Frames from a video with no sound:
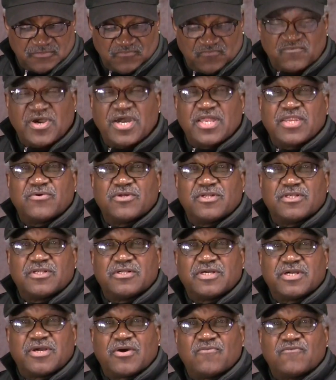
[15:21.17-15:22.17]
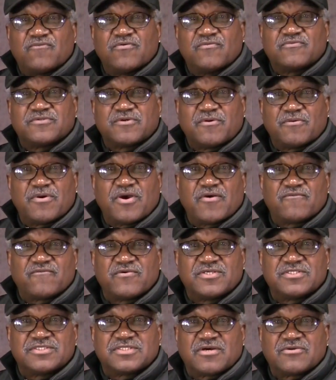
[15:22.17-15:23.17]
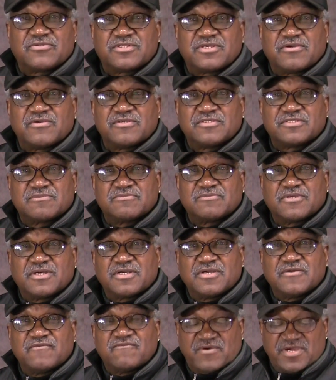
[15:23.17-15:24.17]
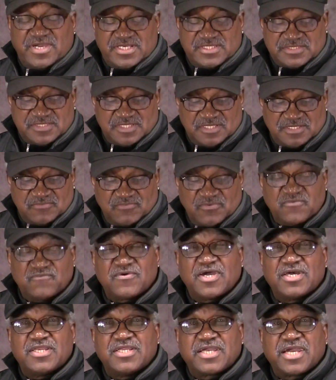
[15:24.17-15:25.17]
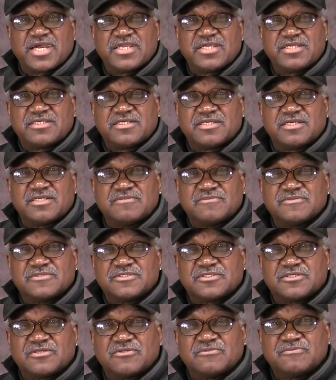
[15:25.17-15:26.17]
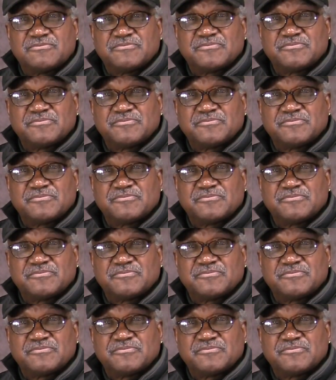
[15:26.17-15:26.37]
finally, with a little help from some of my friends out there and some advice, we finally got it done. So